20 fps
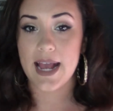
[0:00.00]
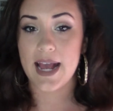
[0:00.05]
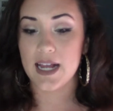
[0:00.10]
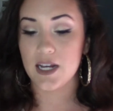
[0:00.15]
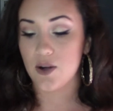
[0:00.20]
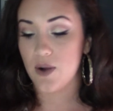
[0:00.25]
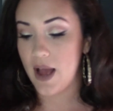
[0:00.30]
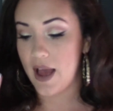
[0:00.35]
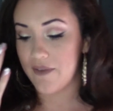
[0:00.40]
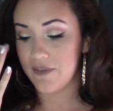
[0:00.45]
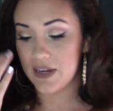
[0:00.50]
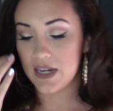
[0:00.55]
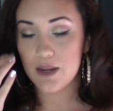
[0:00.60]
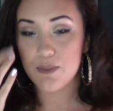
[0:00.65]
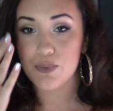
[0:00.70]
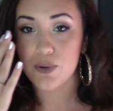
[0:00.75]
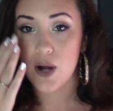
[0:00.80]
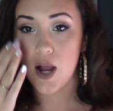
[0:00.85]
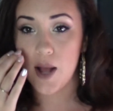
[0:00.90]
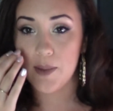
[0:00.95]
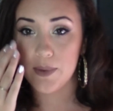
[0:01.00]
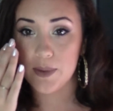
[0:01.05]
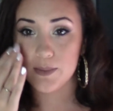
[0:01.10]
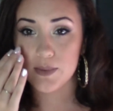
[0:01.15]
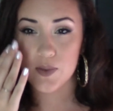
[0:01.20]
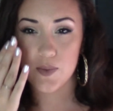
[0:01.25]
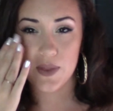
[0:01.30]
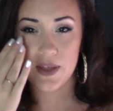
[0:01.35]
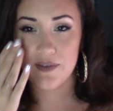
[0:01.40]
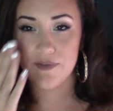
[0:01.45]
I don't have any
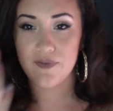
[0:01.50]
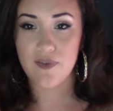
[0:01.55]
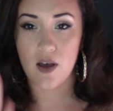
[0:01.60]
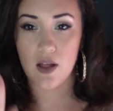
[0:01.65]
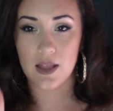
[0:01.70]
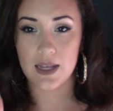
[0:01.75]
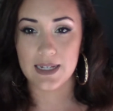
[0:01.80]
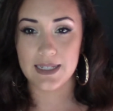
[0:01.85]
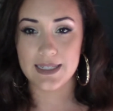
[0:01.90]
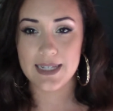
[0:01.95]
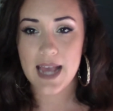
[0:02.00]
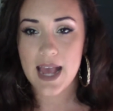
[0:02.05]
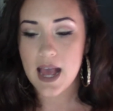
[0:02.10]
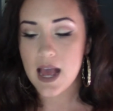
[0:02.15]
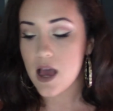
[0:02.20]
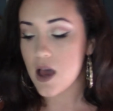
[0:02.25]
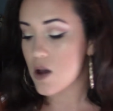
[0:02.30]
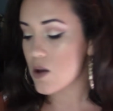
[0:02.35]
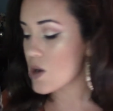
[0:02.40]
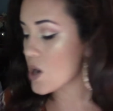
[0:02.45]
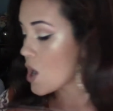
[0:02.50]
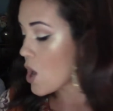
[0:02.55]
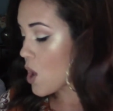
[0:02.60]
problems with it falling down,